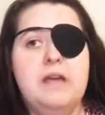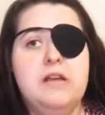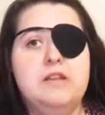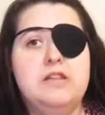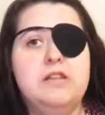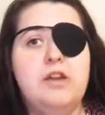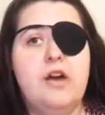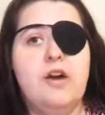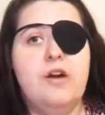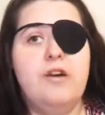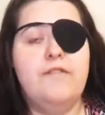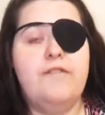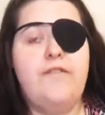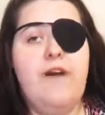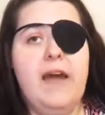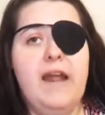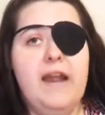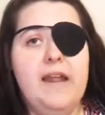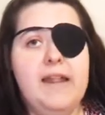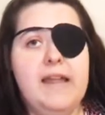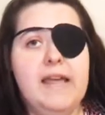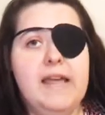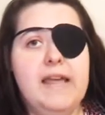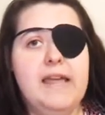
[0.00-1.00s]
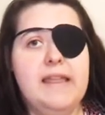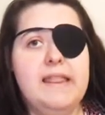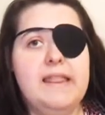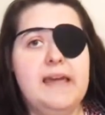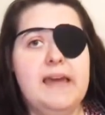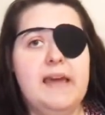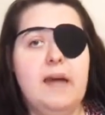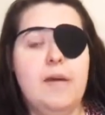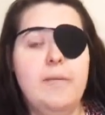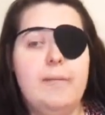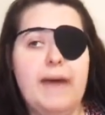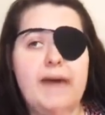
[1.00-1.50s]
So finally, they
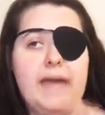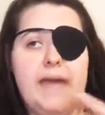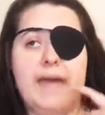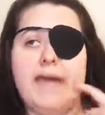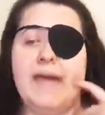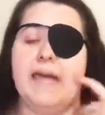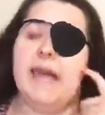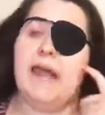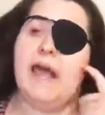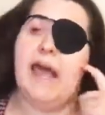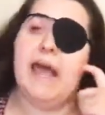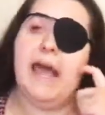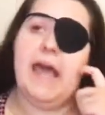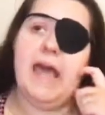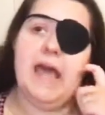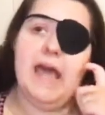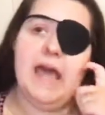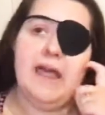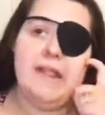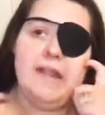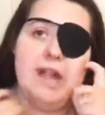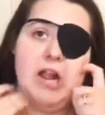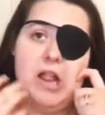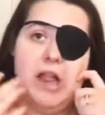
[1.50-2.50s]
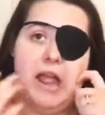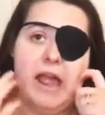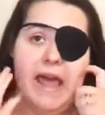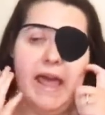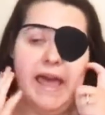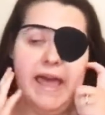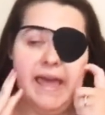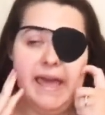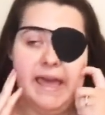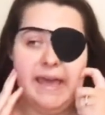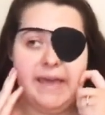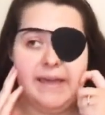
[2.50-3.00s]
come back in, and they're
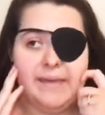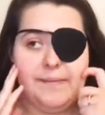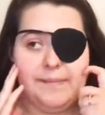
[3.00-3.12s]
like,